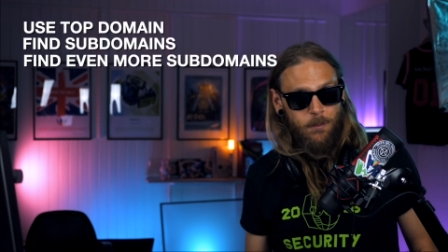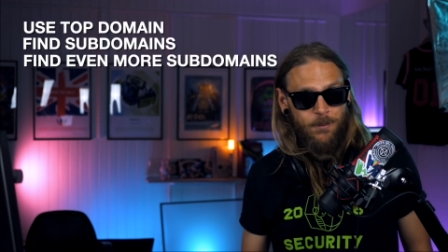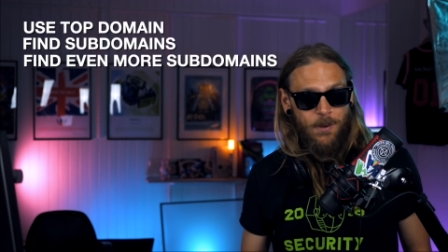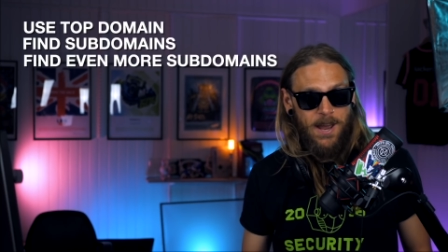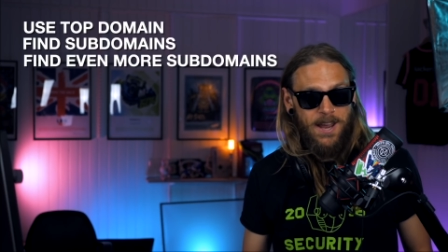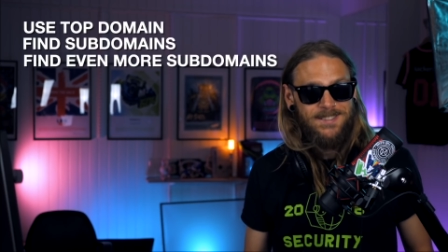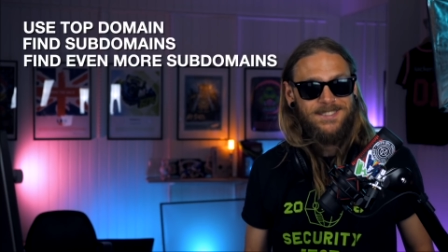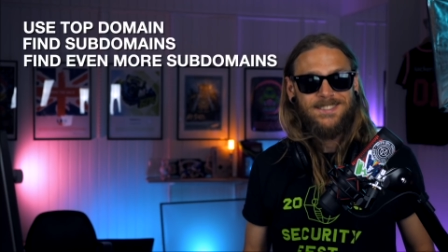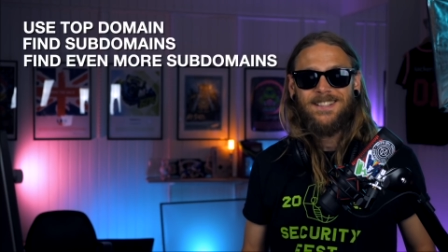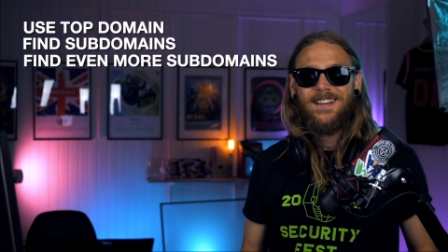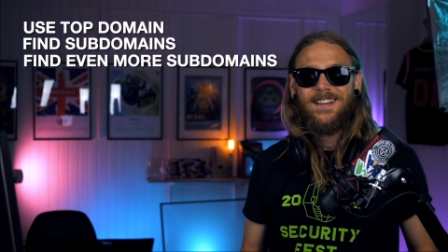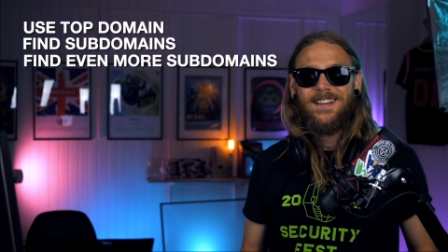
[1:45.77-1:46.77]

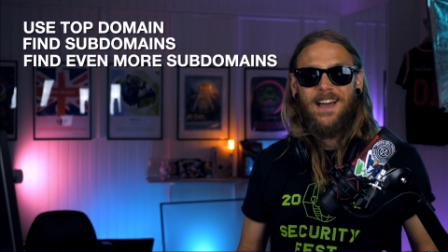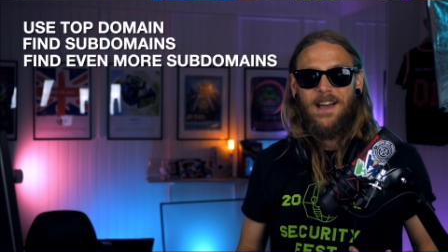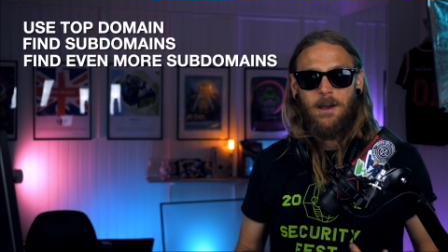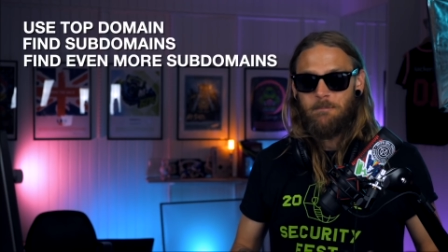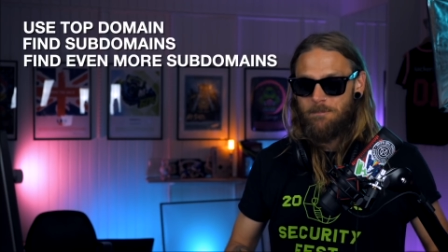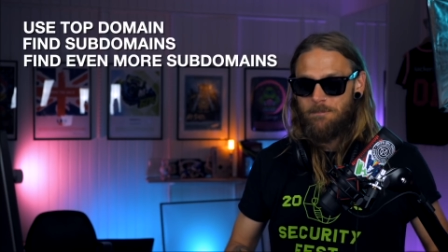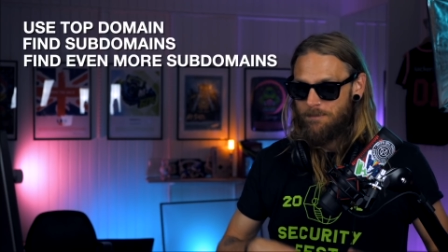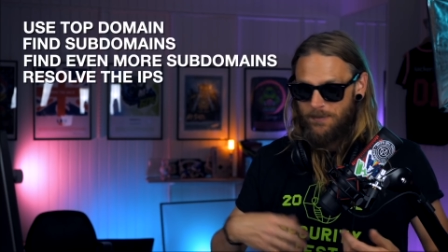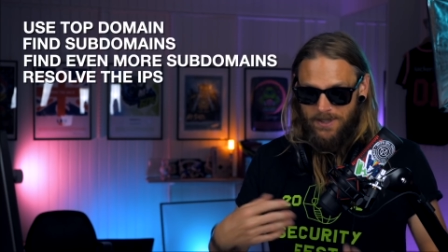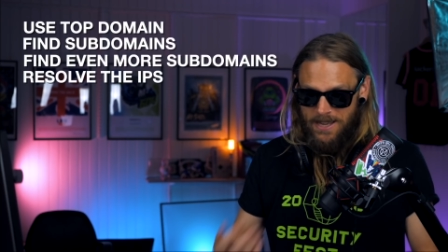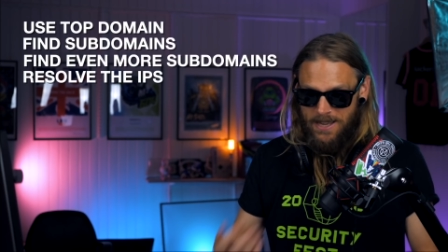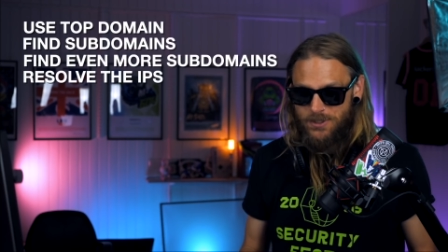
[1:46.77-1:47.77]
subdomains, um,
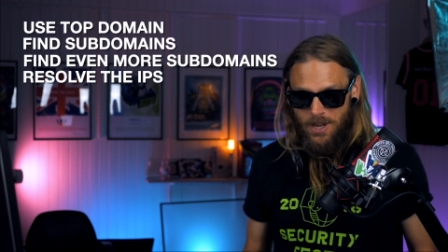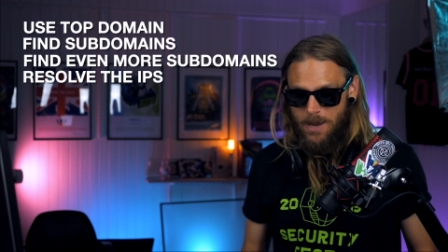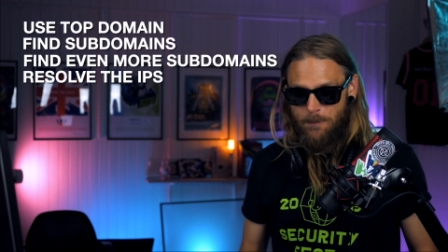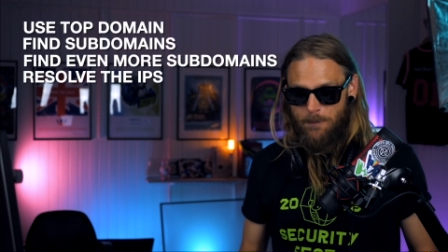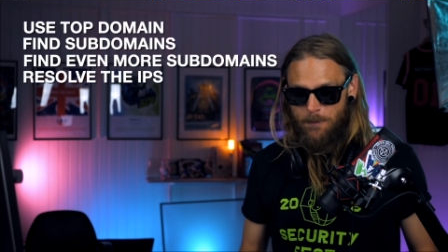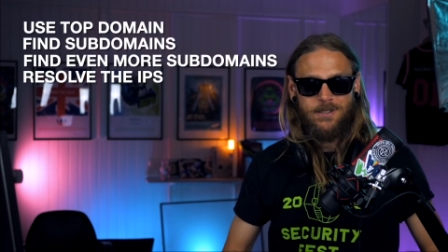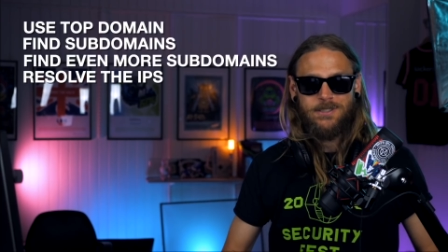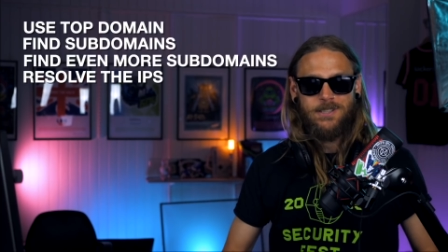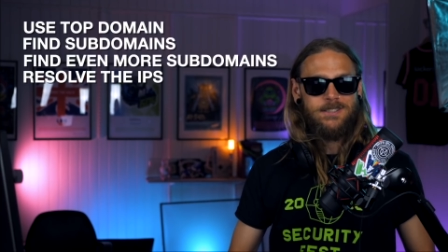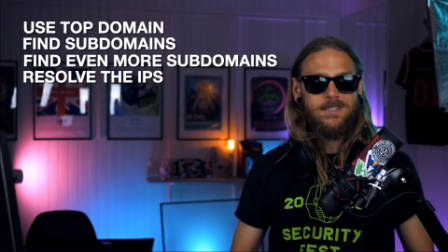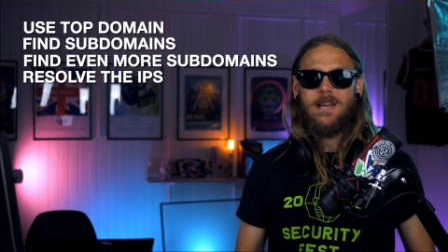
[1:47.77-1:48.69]
gets the IP addresses,